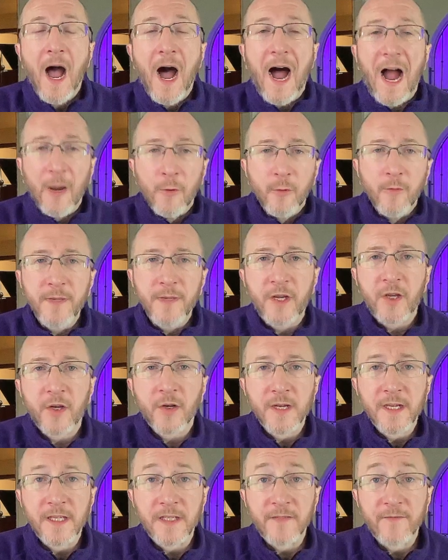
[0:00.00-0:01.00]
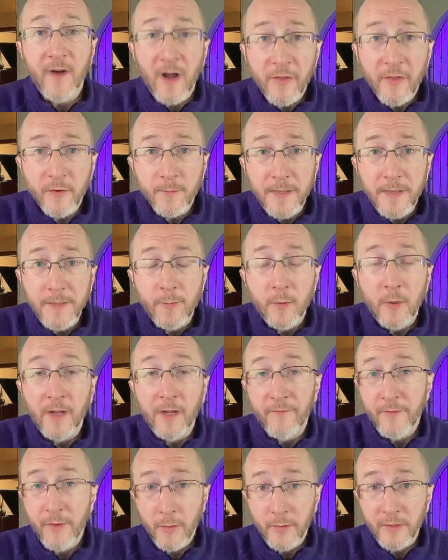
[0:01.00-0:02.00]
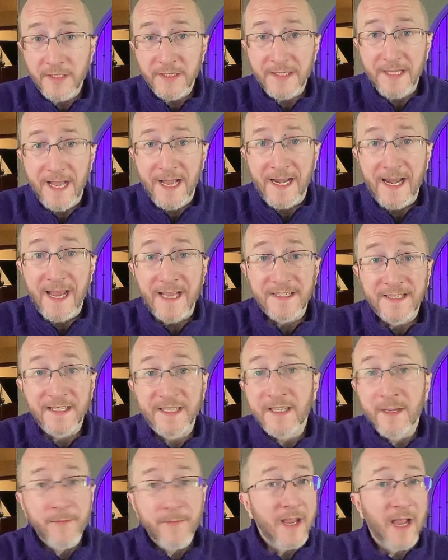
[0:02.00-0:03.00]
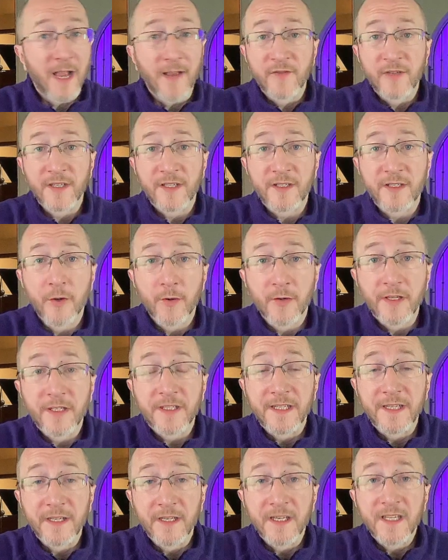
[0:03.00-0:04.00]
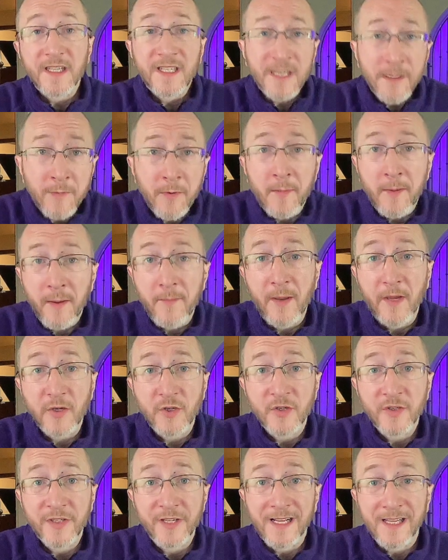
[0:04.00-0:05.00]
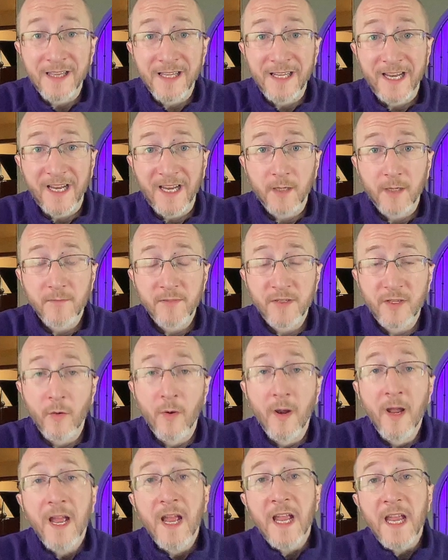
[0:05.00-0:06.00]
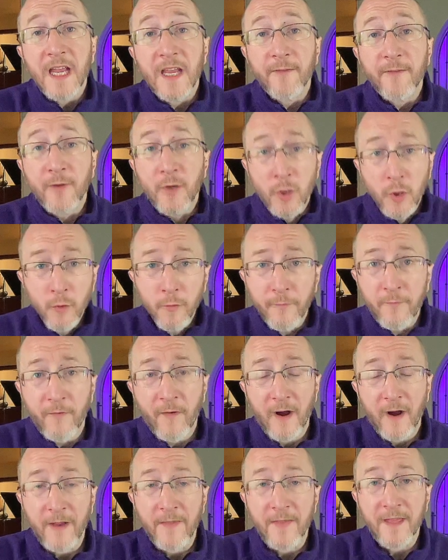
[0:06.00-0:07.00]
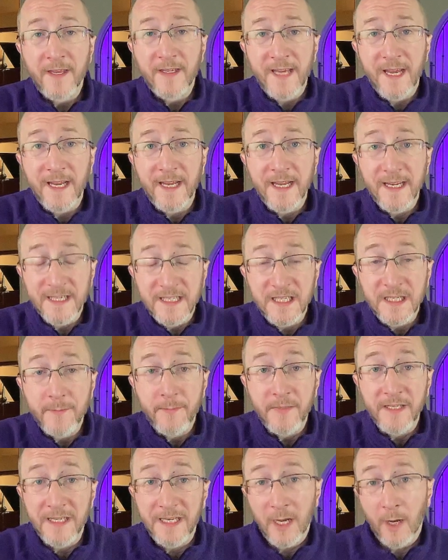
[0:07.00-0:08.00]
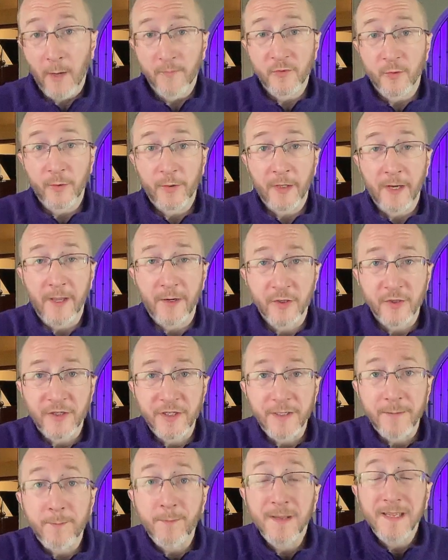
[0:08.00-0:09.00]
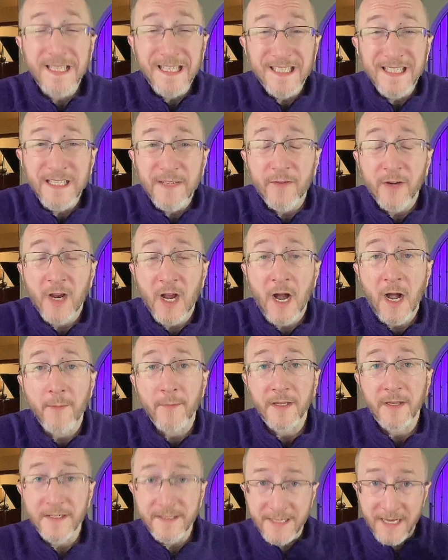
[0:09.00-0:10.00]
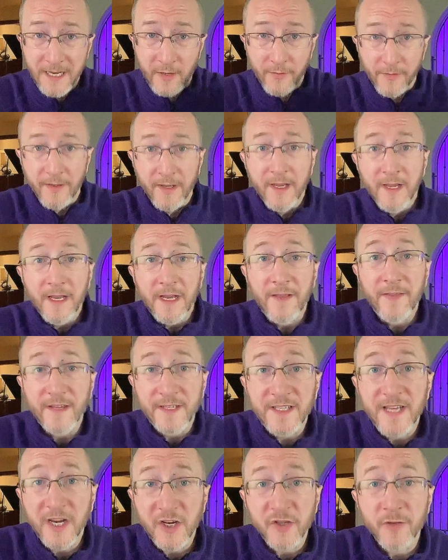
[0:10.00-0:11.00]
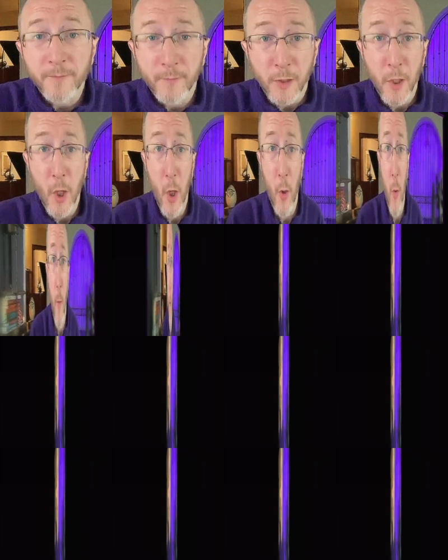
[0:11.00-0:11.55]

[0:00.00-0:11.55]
I would be curious if other people have noticed that, as it's something I've just noticed in some of my patients in clinic. So if you find that taking CBD helps with your energy, please leave a comment down in the section below.